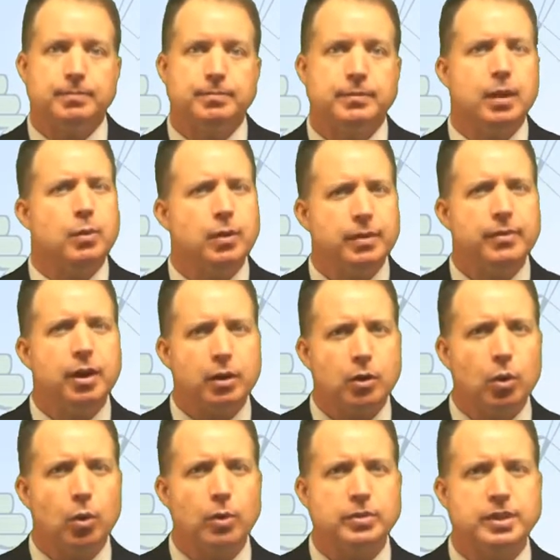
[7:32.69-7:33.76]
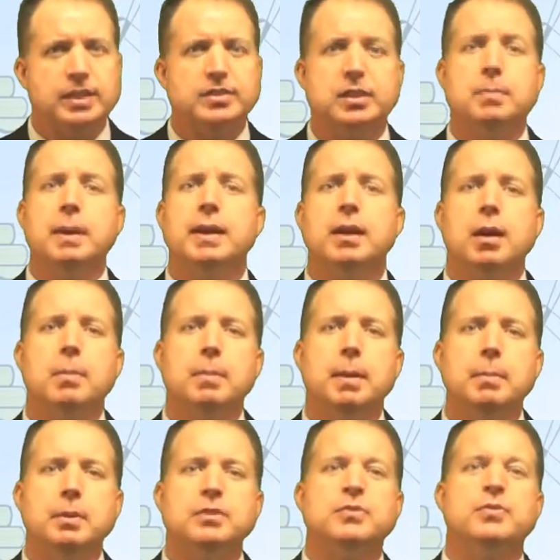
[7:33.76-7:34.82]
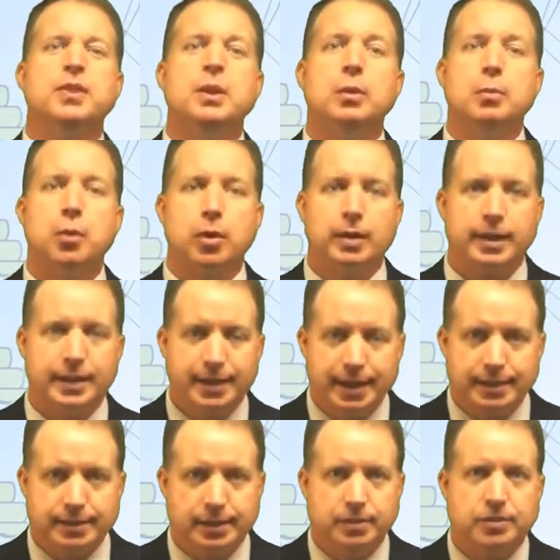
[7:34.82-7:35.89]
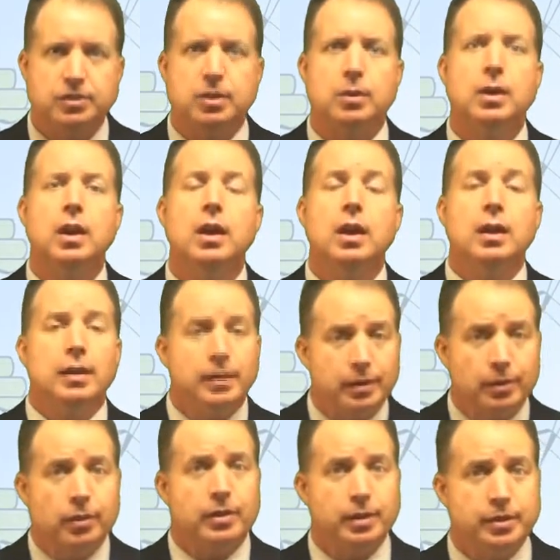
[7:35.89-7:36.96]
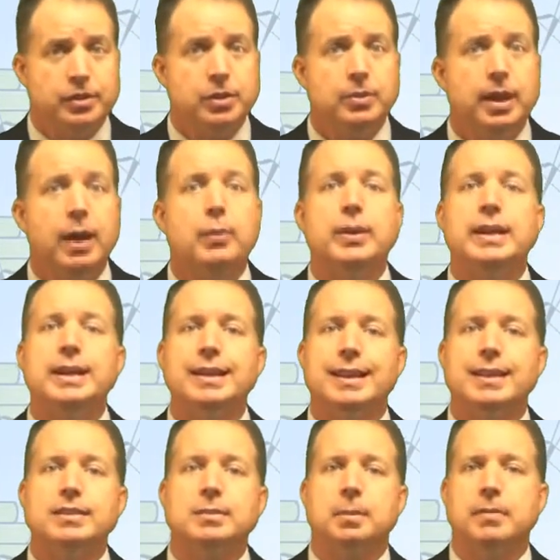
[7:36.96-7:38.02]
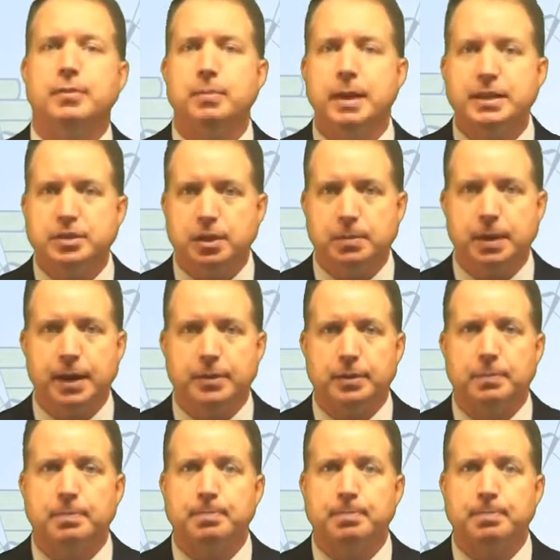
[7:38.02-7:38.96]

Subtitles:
Now, one of our goals is to make our members feel more connected. So in order to do that, we need to get some information about them.